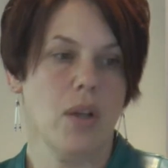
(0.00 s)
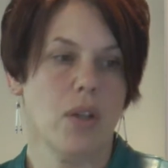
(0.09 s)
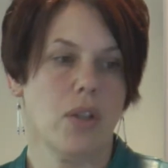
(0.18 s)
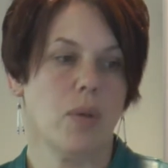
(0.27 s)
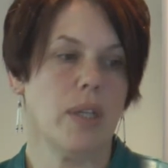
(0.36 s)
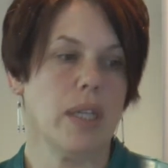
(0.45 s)

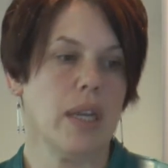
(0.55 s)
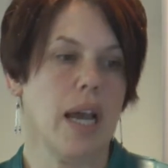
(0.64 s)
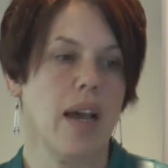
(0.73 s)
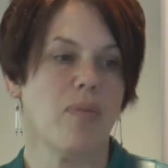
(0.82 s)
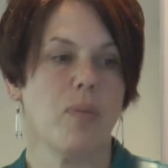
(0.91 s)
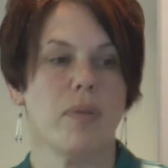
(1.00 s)
So we
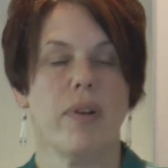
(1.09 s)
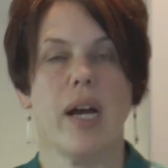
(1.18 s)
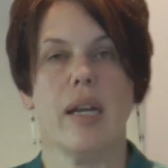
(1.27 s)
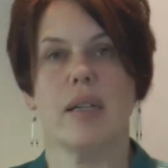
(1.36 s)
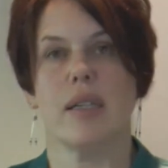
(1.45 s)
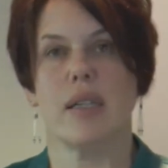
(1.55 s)
have
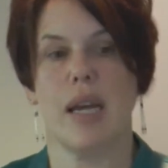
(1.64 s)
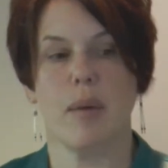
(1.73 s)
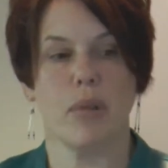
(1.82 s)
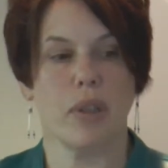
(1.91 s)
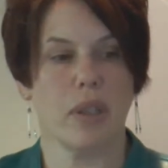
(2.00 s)
provided a sample